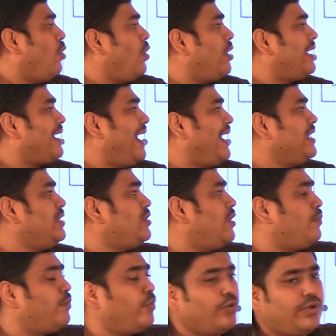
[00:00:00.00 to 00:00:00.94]
all kind
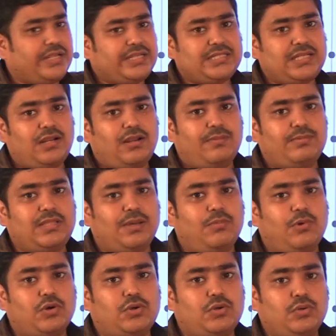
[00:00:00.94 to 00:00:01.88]
of protection of the
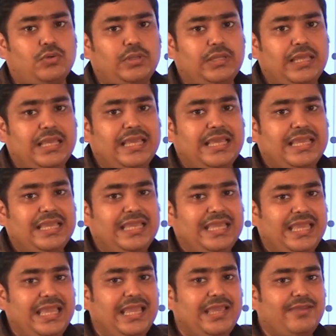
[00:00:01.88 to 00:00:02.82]
motor.
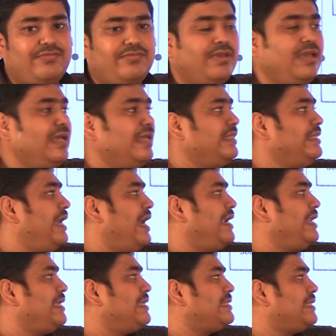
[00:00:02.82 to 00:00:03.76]
If
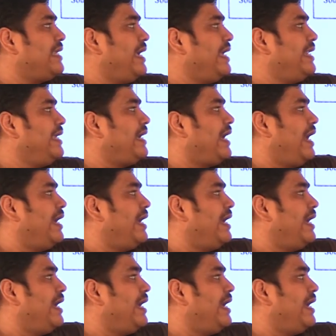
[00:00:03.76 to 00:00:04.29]
there is any